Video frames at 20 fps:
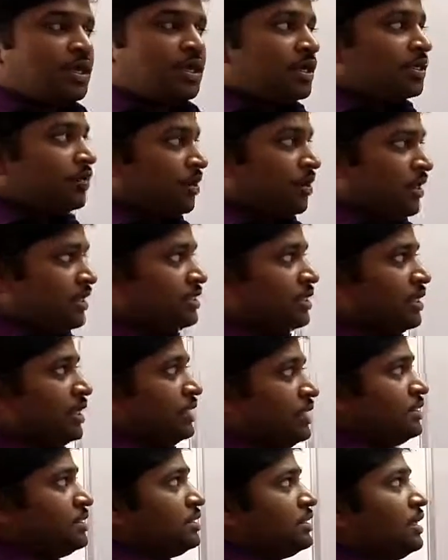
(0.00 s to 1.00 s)
Today's
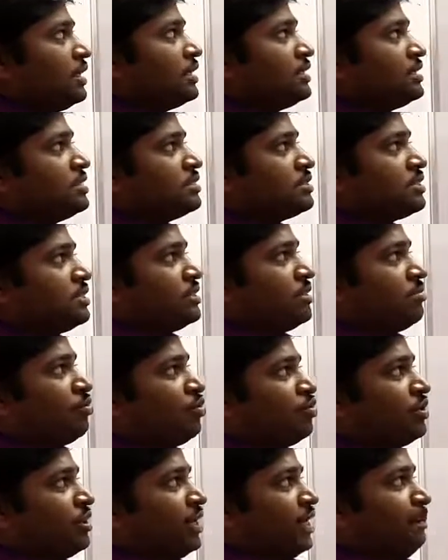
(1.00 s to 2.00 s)
class, let us discuss
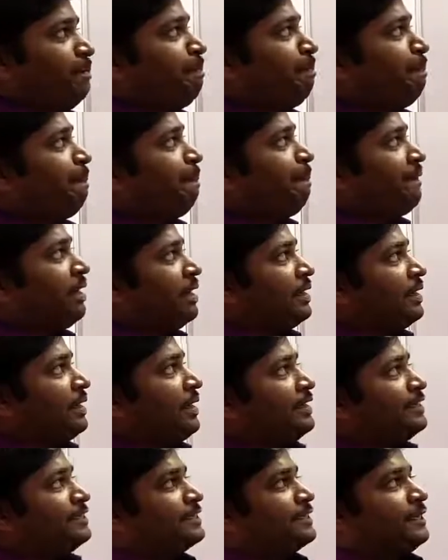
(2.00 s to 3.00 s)
about the
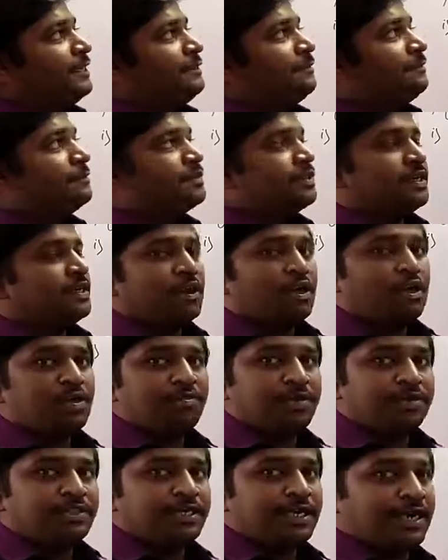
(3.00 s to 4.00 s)
aldehydes, ketones and
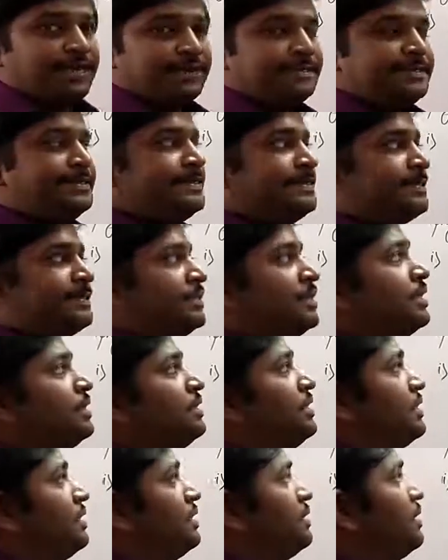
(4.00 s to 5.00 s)
carboxylic acids. In
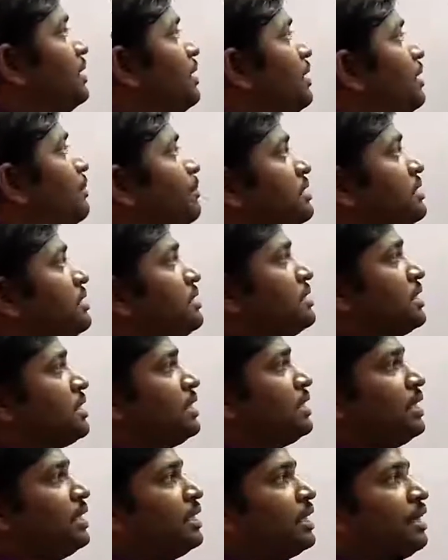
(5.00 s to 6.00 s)
that, physical
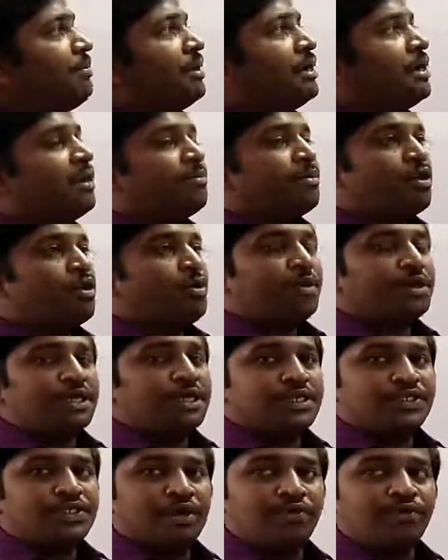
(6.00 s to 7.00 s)
and chemical
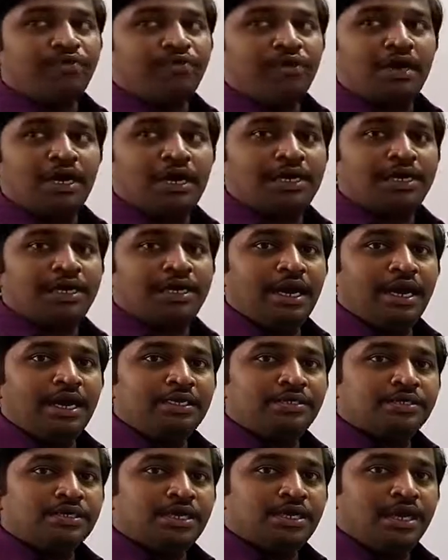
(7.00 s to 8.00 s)
properties of
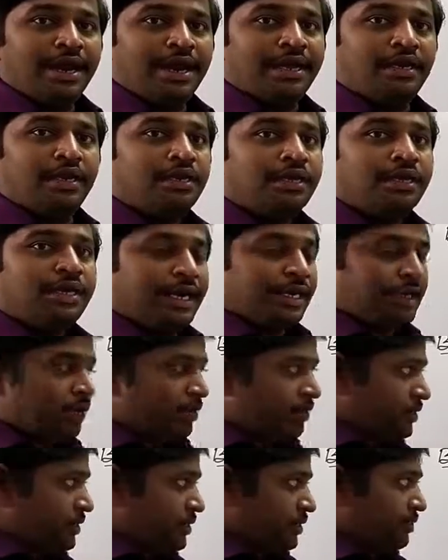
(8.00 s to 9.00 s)
aldehydes and
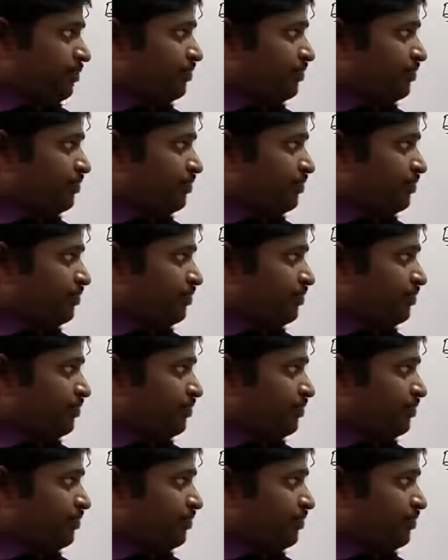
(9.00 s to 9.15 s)
ketones.